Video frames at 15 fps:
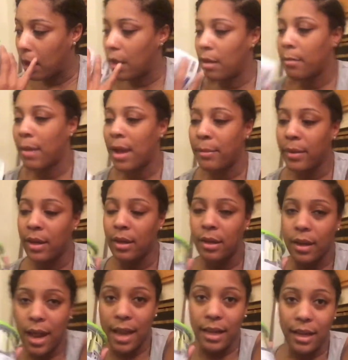it might be a
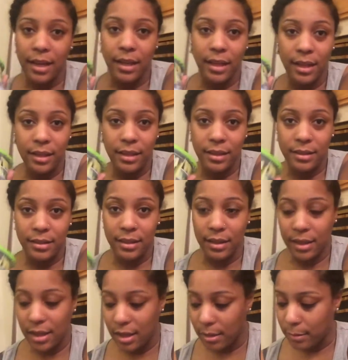good idea to get this to
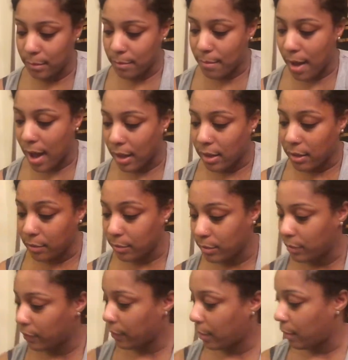keep my
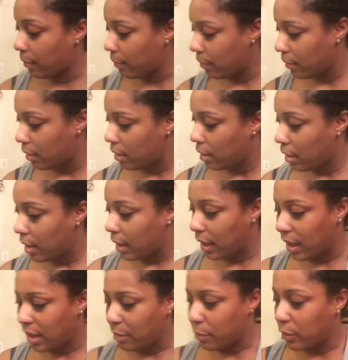clothes from
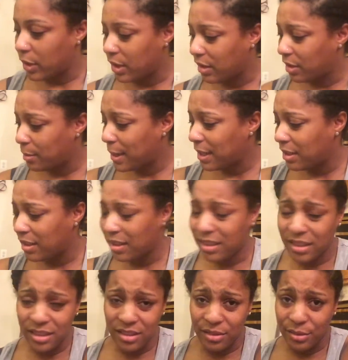any moisture, especially
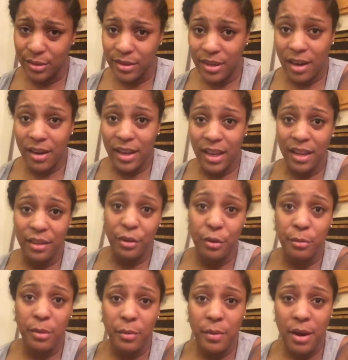since it's going to start getting
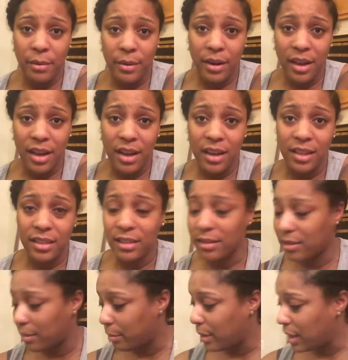humid while we're gone because it's
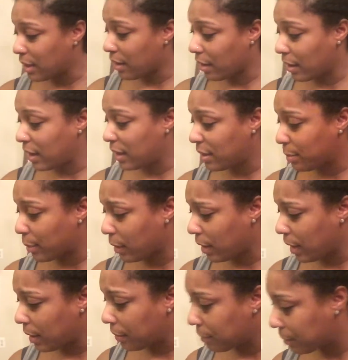going to be turning
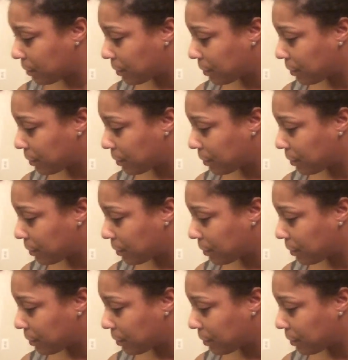spring.